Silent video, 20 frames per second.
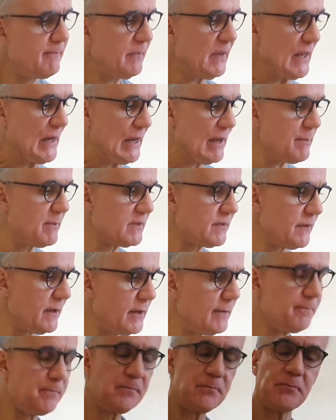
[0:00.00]
an
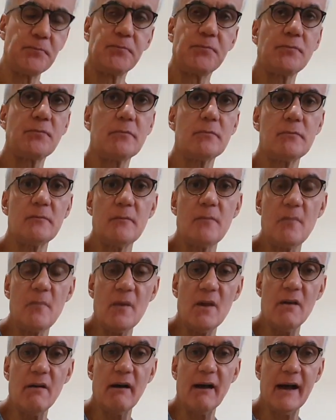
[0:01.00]
atmosphere.
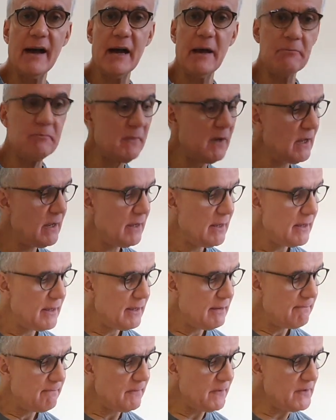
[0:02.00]

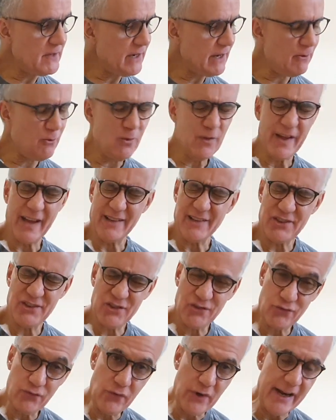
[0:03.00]
All that
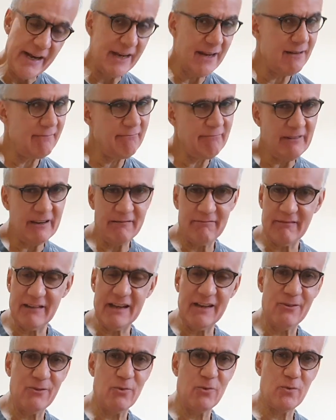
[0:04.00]
shredding and
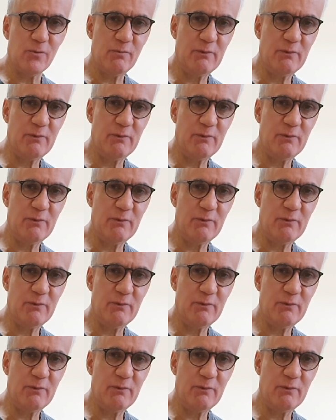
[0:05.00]
all,